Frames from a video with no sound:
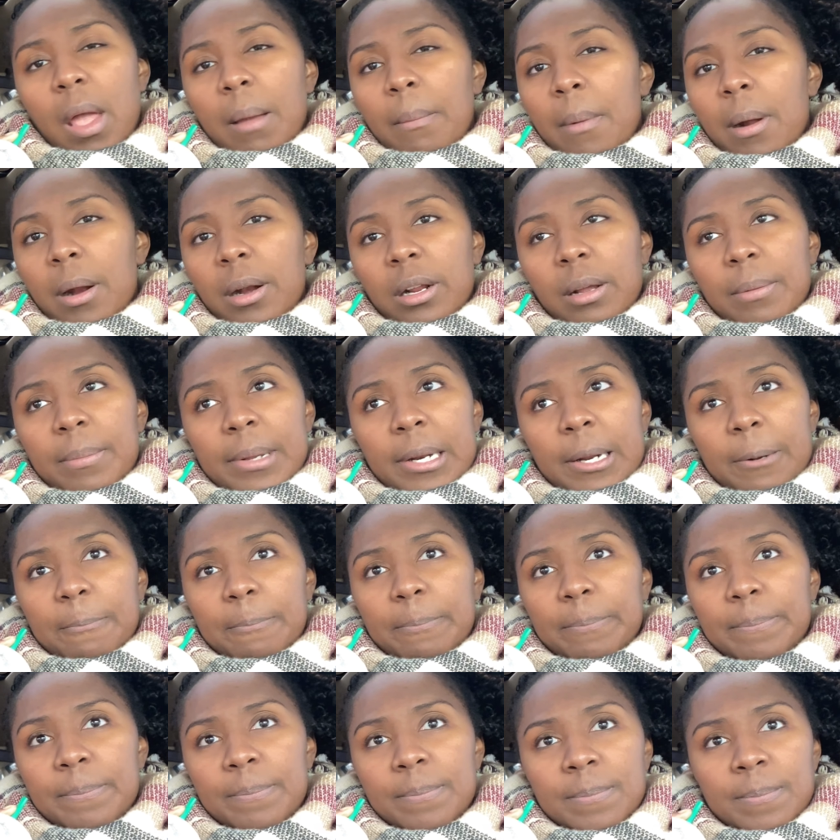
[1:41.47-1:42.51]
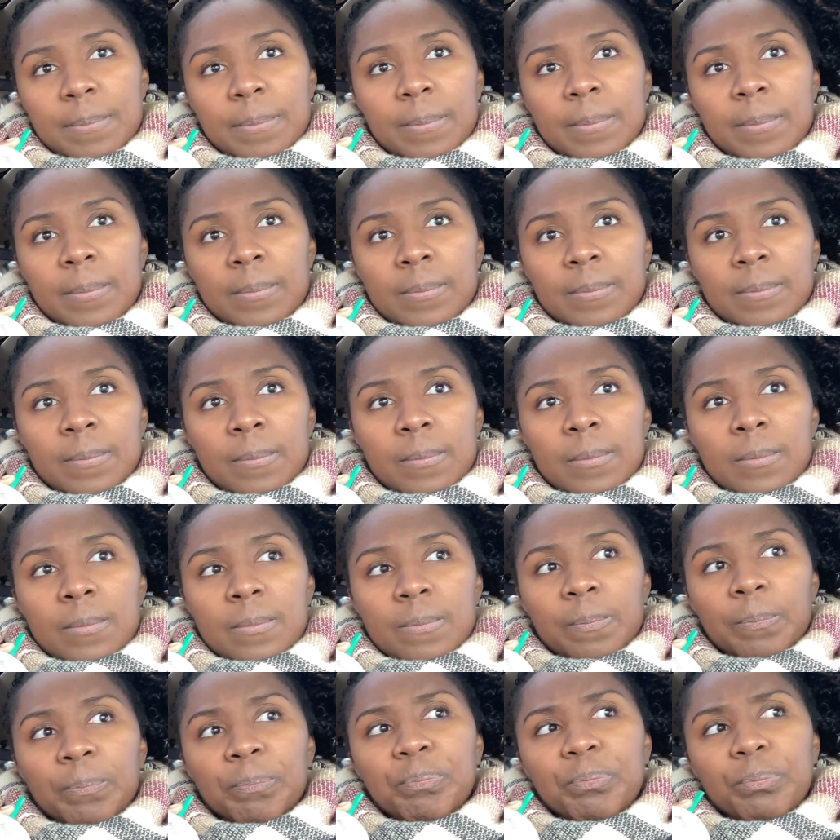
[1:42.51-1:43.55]
I'm already committed. Oh.
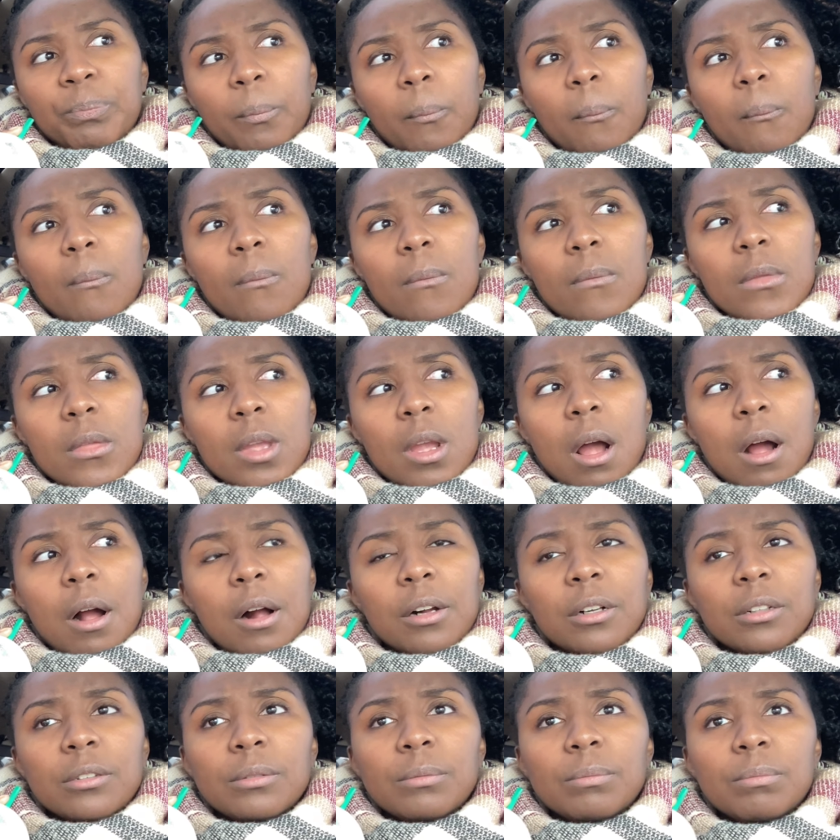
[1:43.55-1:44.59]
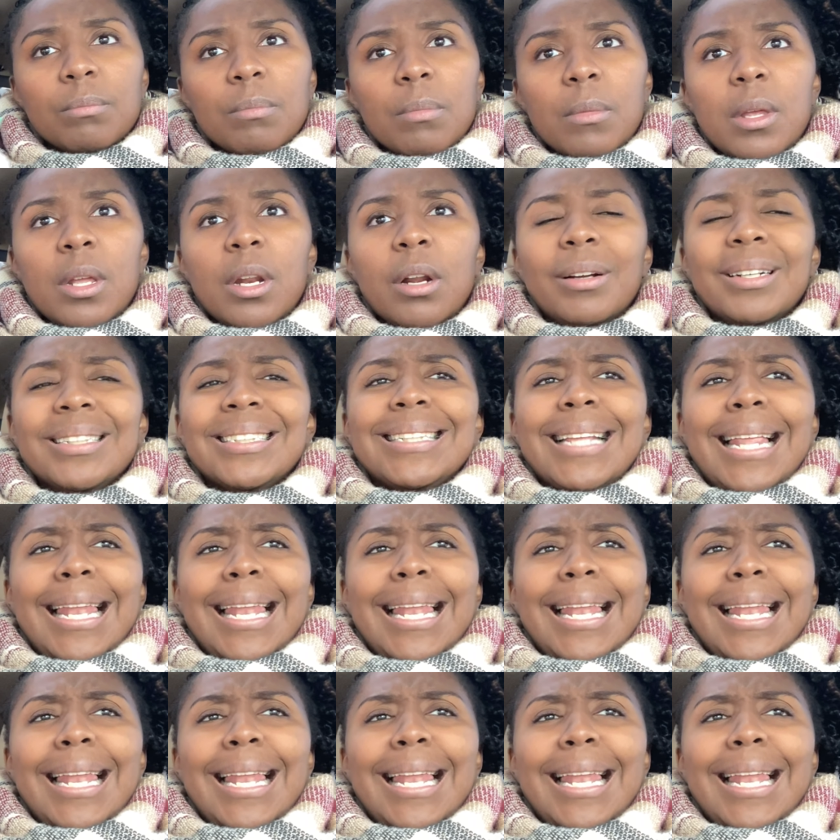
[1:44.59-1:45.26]
Bang around and get that pocket. You know, there's a